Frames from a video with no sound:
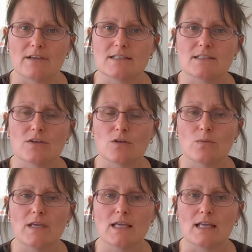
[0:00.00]
is so that
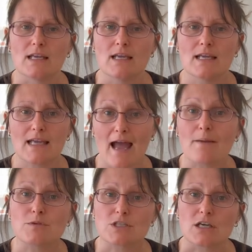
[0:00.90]
we can
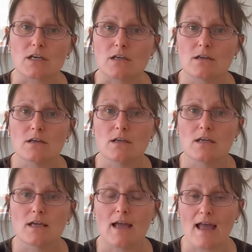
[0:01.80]
capture
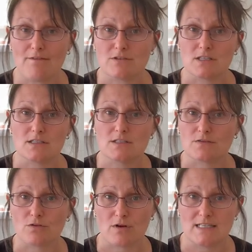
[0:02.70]
evidence of
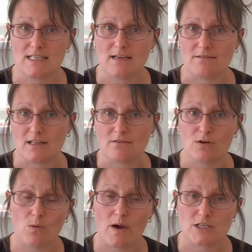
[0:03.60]
criteria that
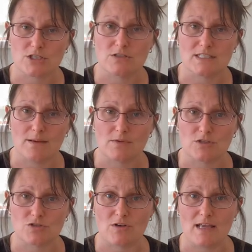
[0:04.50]
requires you to
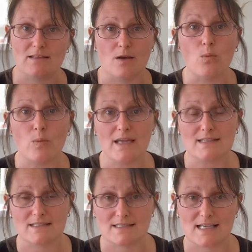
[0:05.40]
demonstrate that we
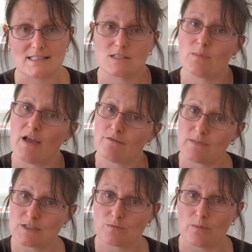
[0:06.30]
as assessors might have
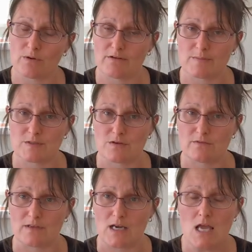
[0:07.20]
missed when we're
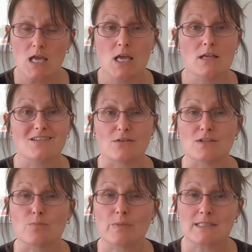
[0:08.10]
observing. So it's
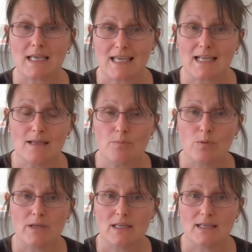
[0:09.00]
particularly
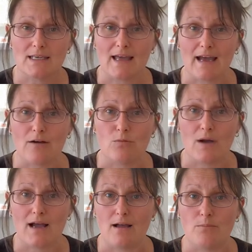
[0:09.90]
poignant now
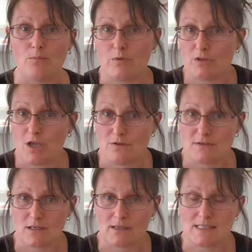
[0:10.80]
with
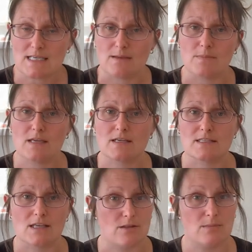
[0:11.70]
COVID-19, because
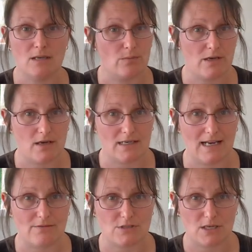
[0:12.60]
at the minute we aren't
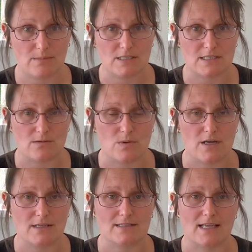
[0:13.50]
allowed to come into the
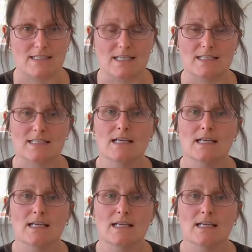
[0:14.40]
work settings.